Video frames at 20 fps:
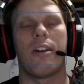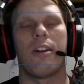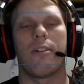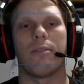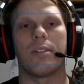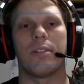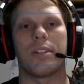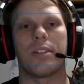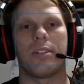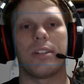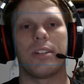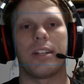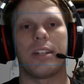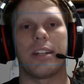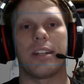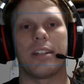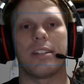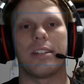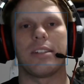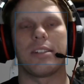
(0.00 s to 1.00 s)
resulting
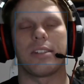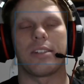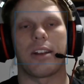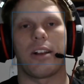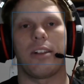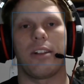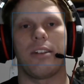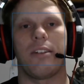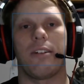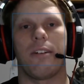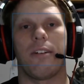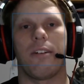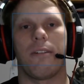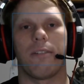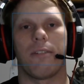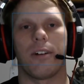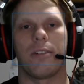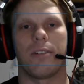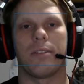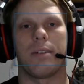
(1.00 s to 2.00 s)
in solid
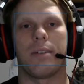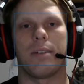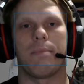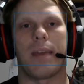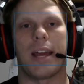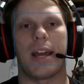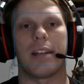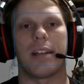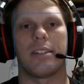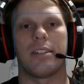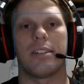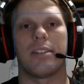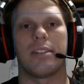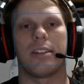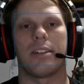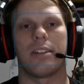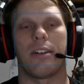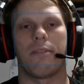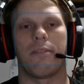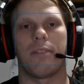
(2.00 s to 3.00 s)
frozen masses
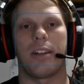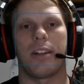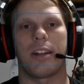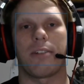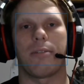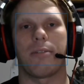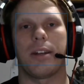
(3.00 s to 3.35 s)
of liquid,